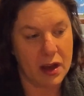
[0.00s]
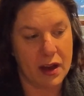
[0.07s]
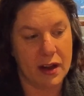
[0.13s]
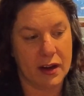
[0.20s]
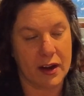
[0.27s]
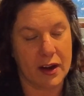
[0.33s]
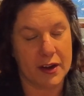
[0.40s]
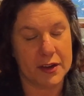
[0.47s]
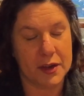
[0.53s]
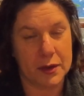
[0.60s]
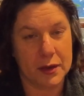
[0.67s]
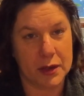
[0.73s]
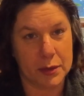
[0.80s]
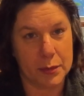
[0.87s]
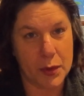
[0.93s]
are our new
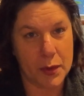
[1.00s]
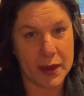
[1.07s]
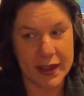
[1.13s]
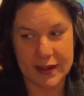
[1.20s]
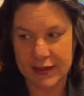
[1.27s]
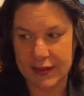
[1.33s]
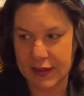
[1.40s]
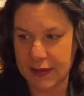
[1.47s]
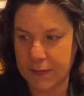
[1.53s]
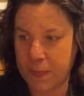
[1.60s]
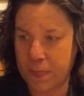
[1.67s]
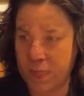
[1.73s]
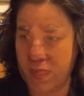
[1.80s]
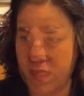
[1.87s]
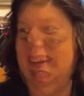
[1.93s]
little boys.
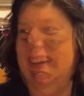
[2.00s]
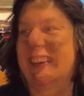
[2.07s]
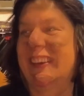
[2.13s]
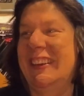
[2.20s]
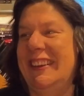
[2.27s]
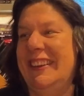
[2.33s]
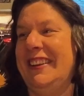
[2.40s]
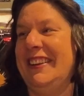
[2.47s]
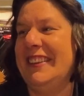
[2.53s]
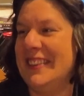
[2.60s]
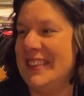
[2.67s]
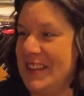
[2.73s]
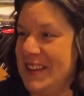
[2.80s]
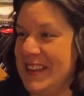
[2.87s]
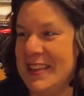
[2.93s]
Do
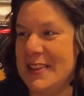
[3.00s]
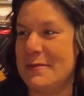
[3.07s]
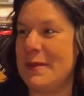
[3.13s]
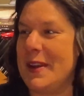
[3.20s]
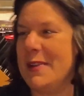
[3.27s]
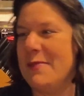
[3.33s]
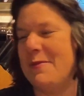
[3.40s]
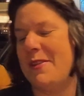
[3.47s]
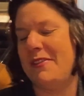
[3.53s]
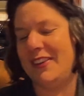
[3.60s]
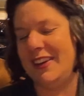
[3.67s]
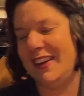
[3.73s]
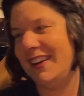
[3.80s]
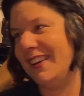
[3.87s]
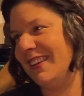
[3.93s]
you need to bring him over
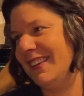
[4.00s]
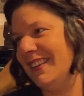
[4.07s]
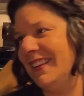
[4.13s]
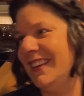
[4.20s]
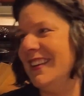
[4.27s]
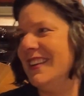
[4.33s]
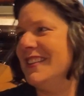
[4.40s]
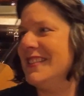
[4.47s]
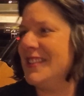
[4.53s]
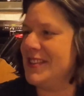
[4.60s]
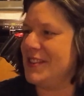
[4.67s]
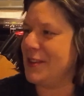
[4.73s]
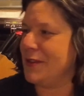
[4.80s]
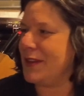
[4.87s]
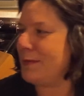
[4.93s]
here to
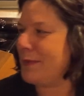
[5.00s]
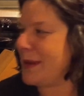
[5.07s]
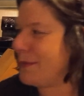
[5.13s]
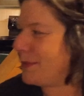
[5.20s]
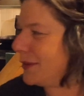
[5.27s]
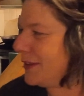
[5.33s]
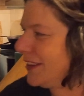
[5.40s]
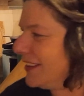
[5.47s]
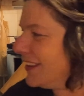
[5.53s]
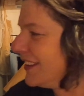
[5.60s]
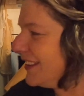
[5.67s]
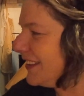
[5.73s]
show the people?